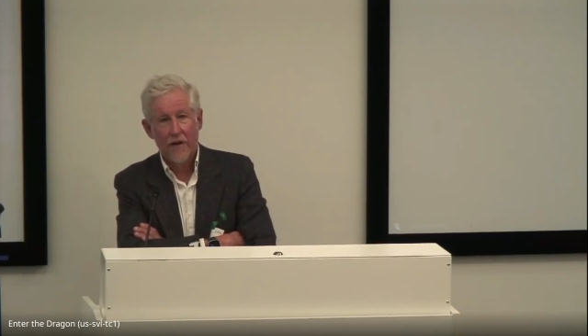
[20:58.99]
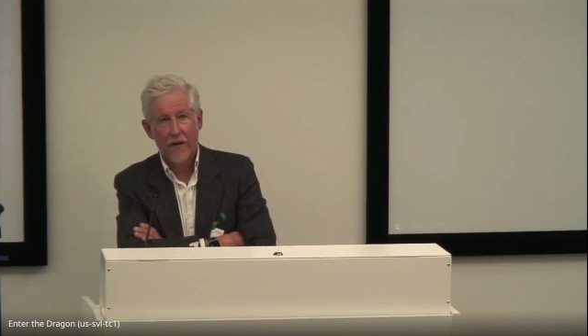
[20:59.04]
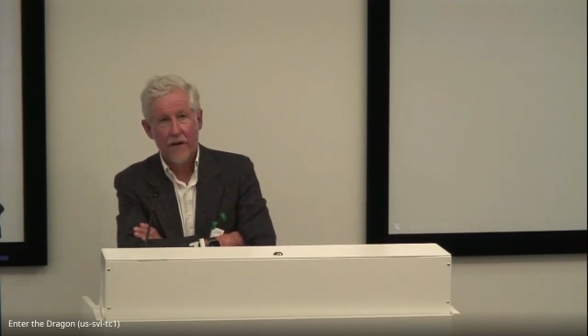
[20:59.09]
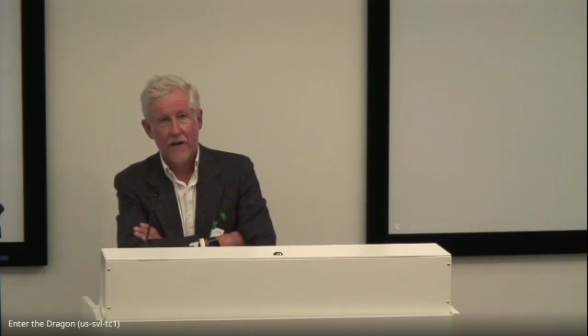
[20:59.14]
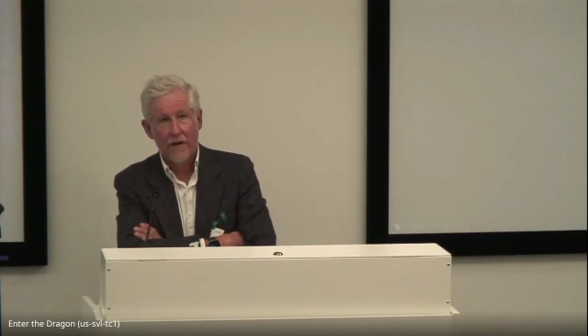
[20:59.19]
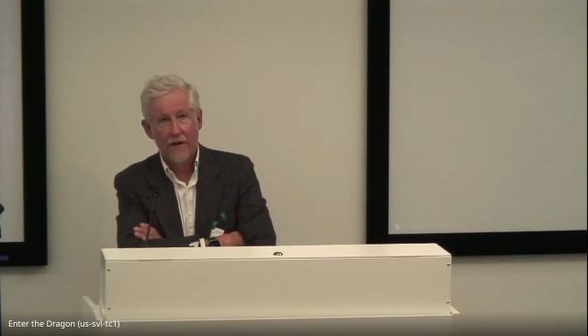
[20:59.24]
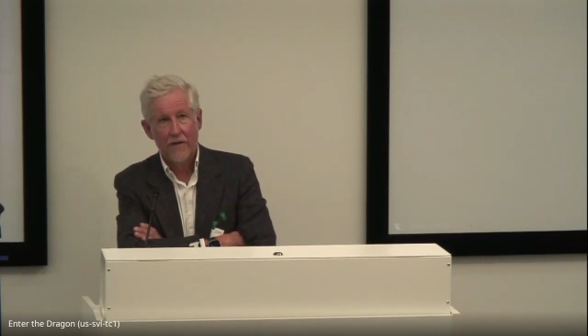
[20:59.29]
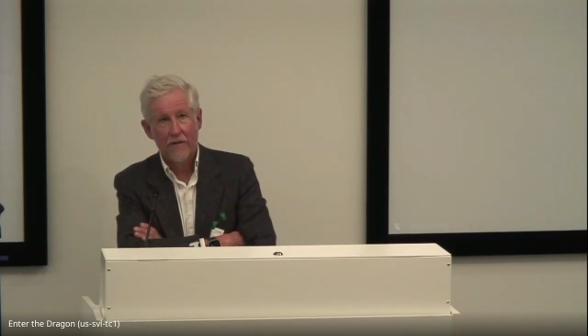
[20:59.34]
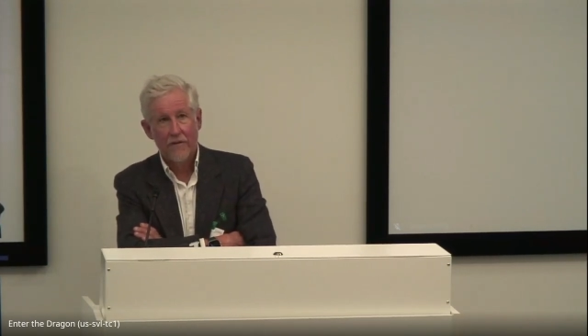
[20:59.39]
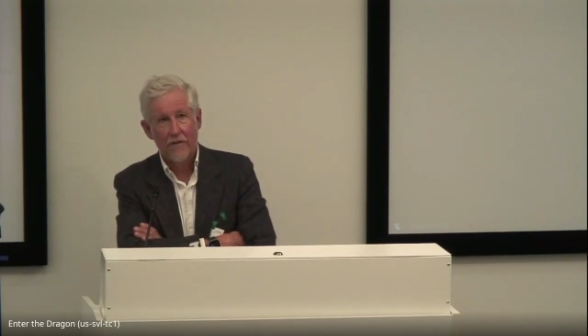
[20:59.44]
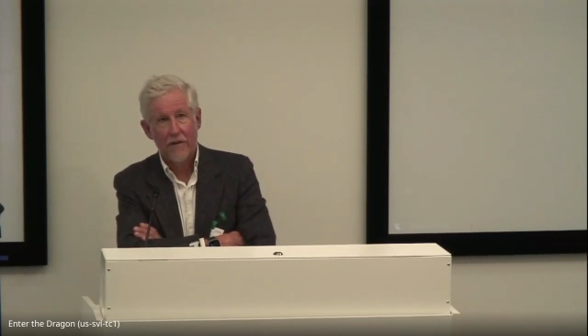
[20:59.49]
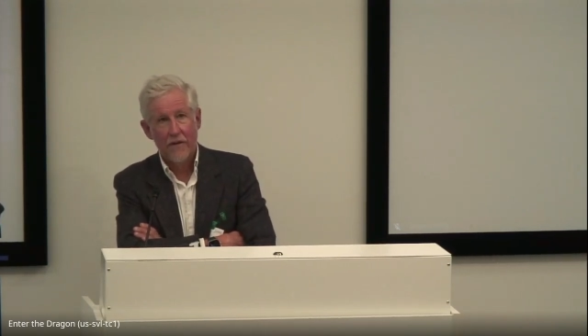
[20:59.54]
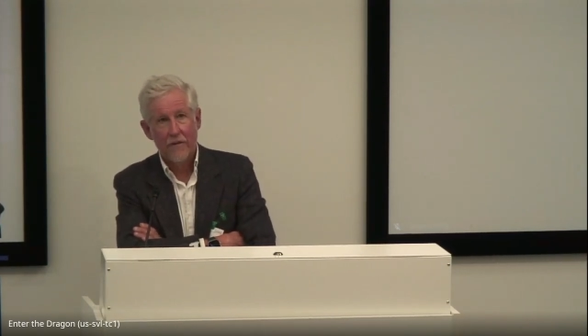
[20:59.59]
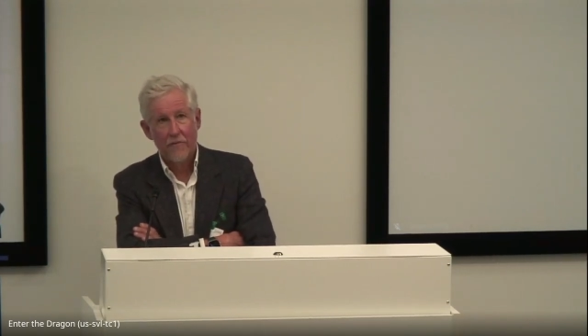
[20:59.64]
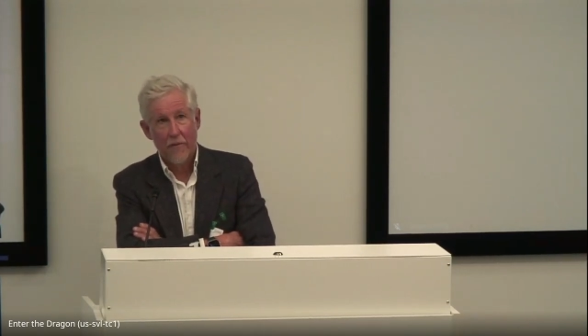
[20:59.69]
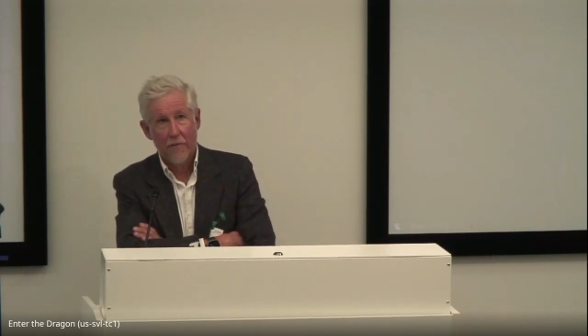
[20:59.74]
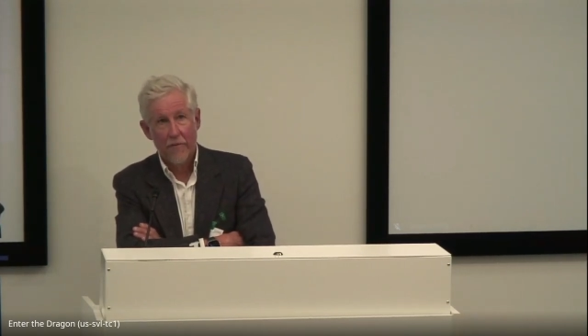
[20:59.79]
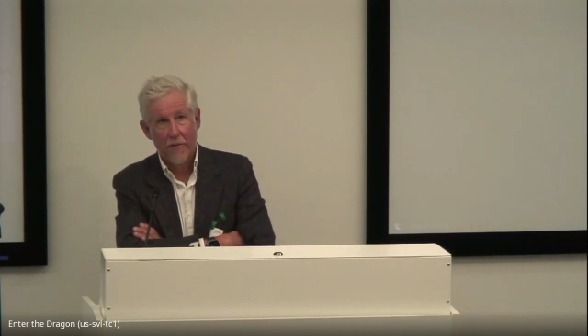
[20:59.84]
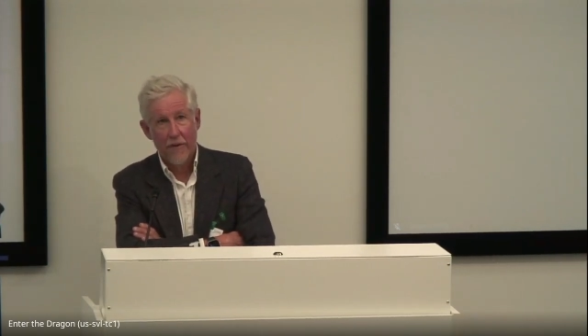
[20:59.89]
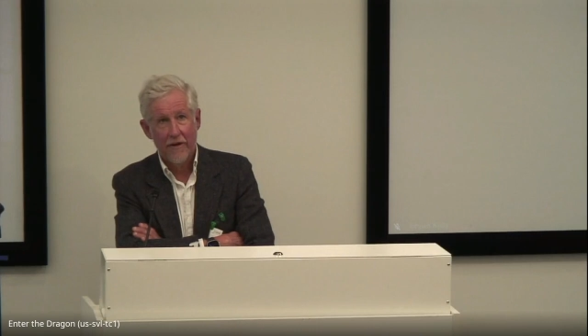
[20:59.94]
any of the
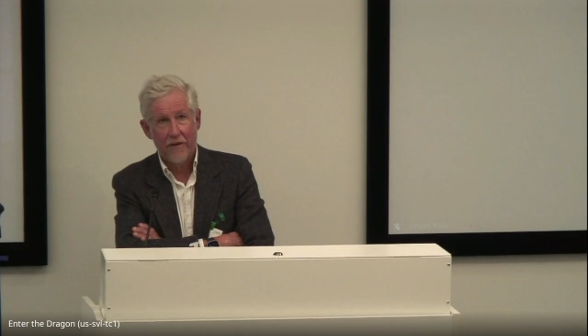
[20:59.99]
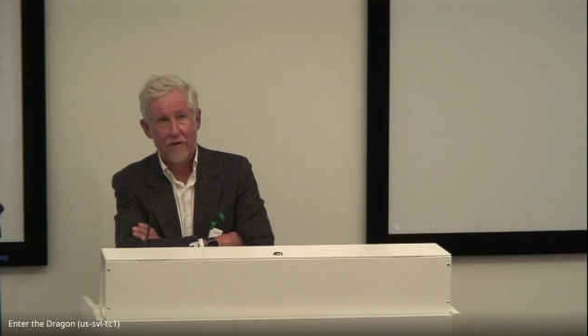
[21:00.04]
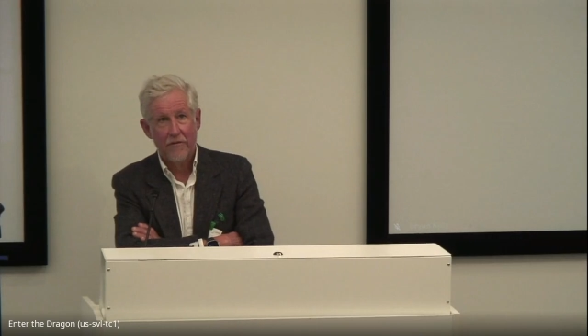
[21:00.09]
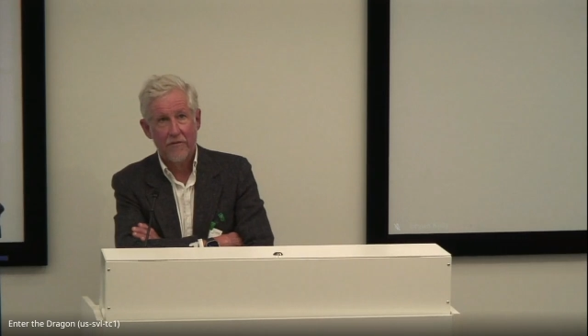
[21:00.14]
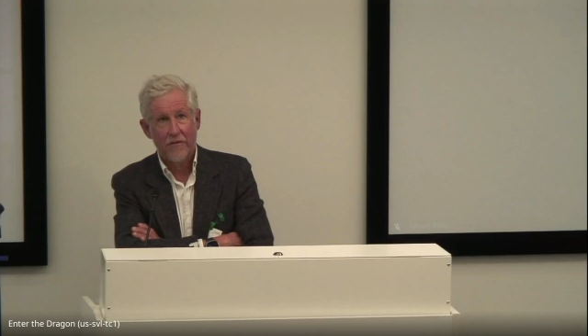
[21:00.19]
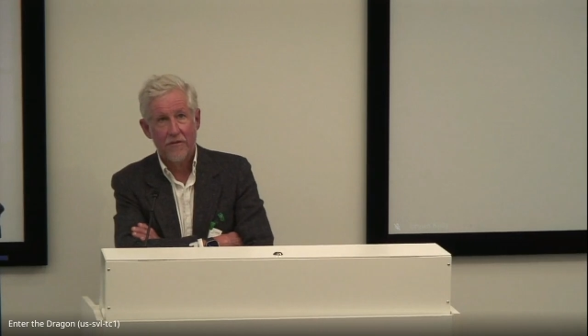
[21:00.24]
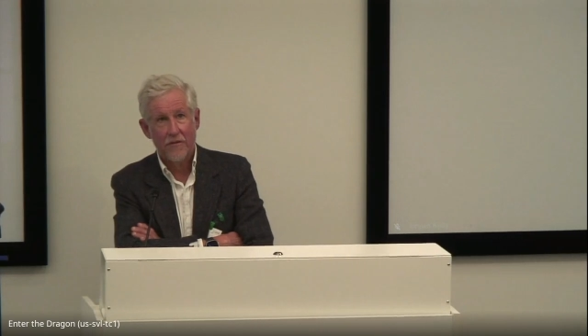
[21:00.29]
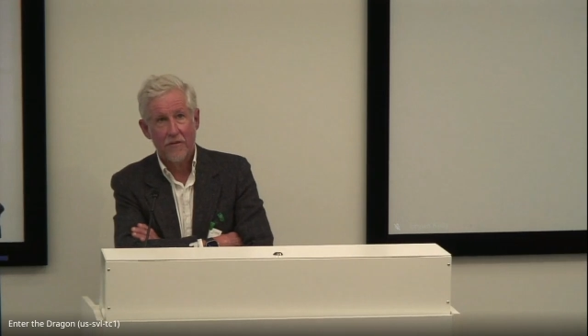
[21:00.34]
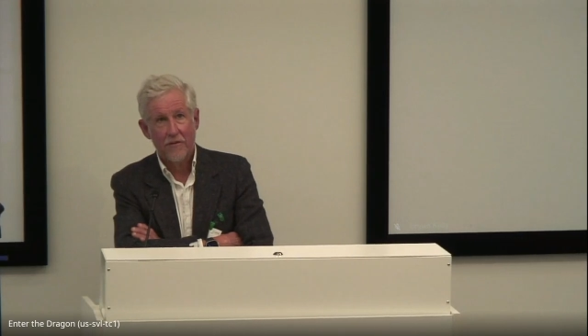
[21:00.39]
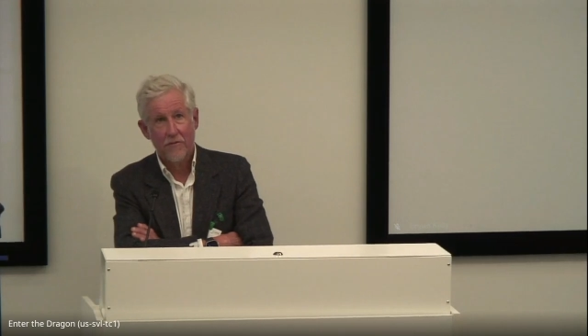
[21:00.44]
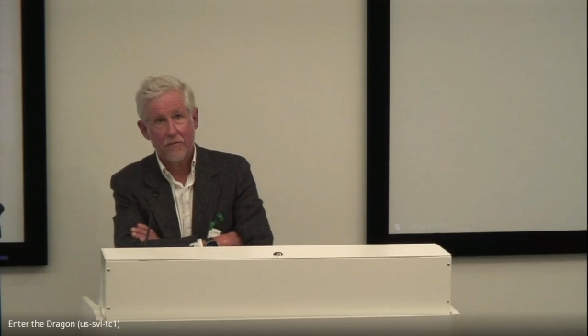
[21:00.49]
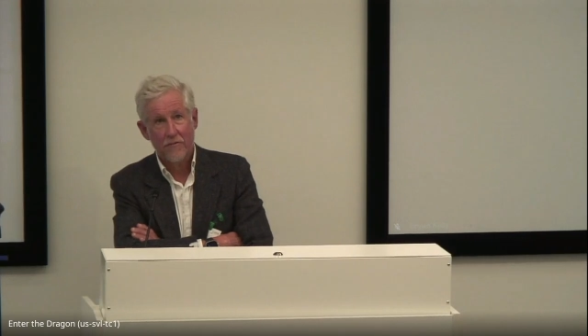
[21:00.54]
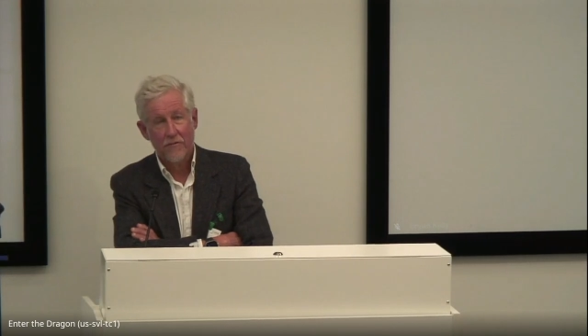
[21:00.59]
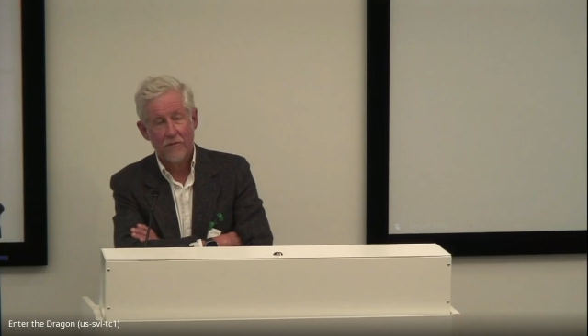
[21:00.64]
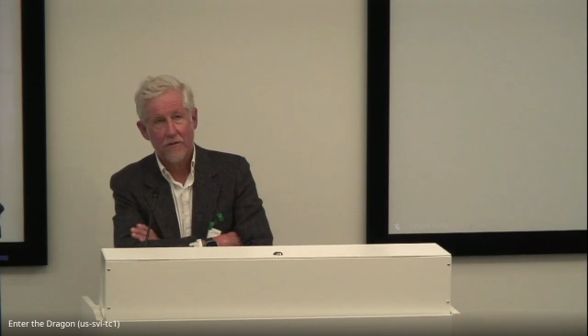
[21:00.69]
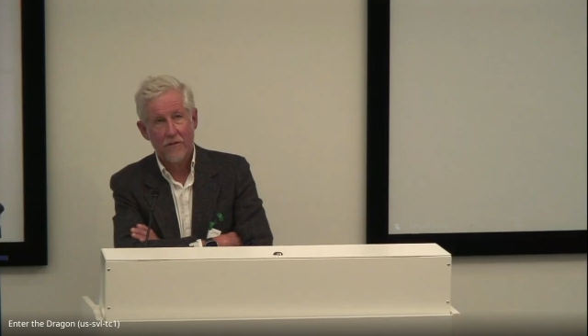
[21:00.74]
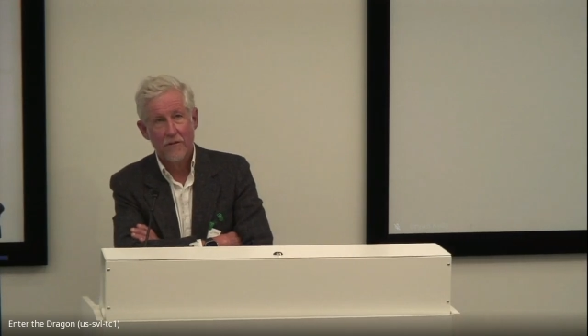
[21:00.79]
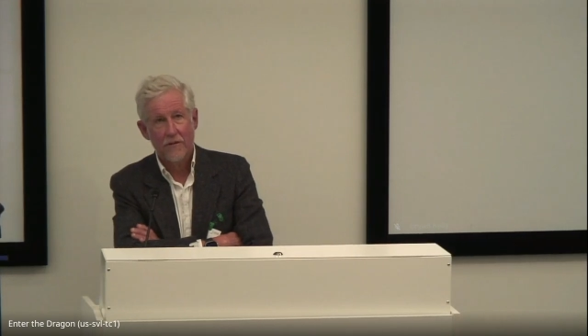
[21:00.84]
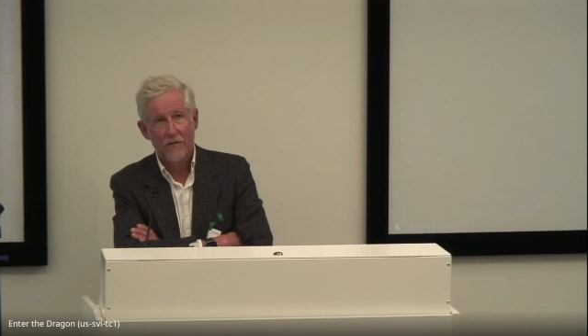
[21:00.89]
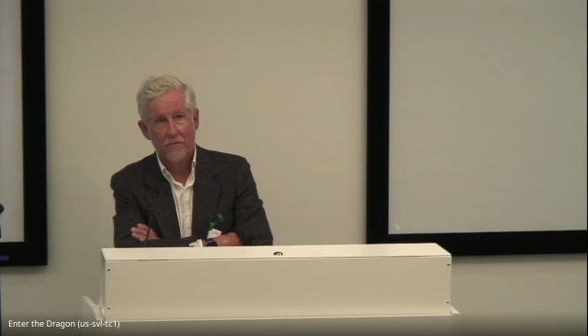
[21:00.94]
proprietary
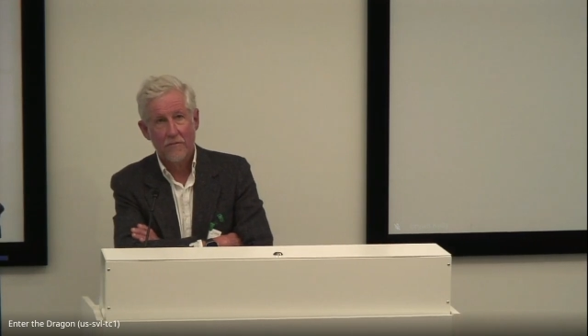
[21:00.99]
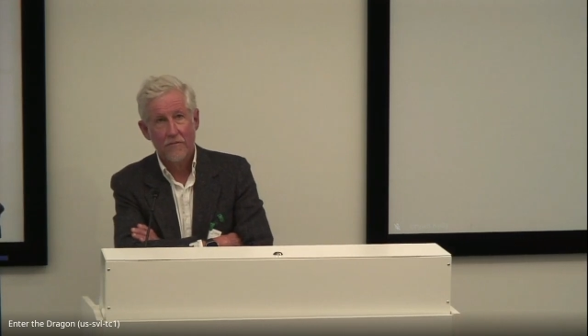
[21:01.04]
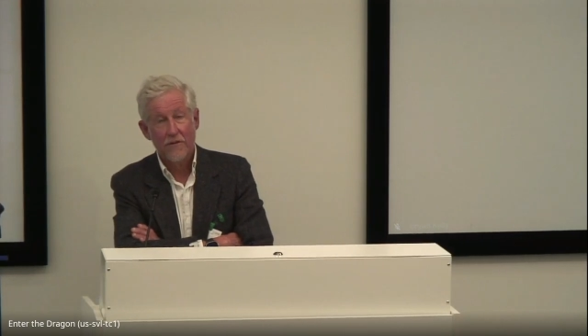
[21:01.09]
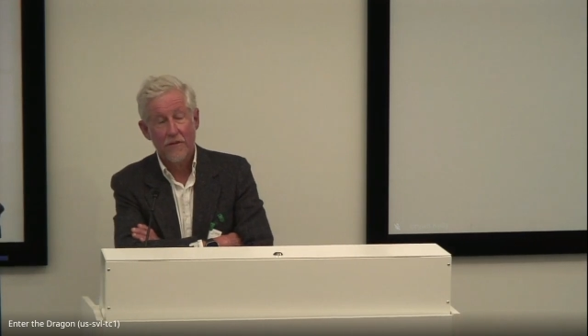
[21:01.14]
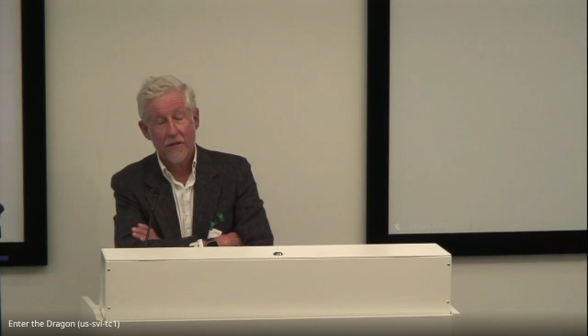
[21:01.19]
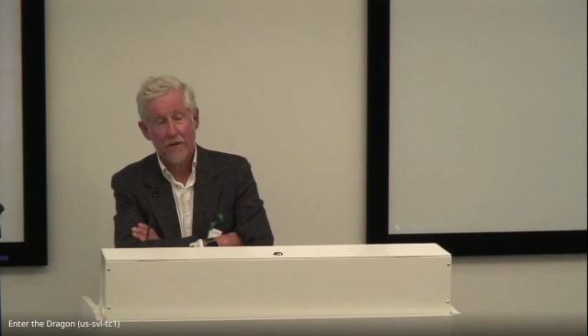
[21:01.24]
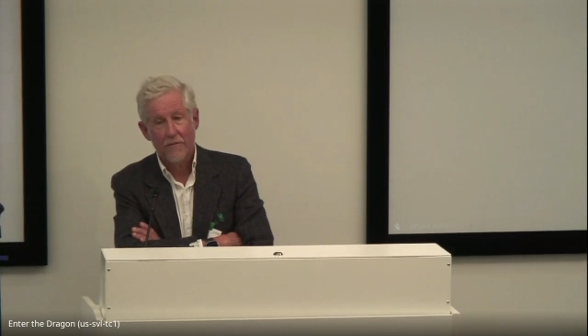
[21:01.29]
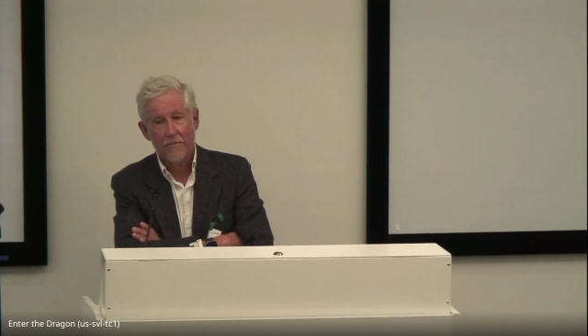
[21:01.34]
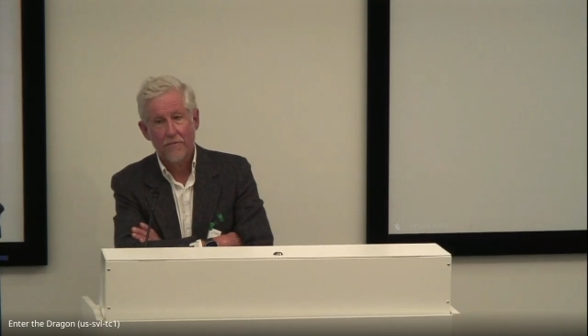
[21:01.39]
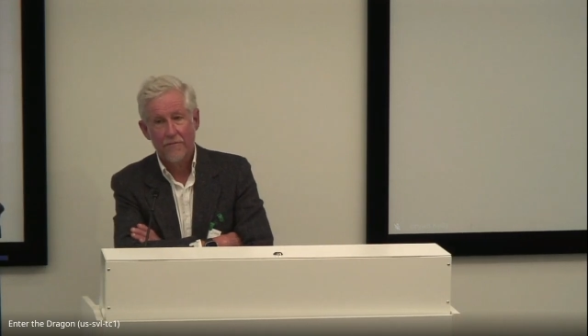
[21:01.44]
solutions. So,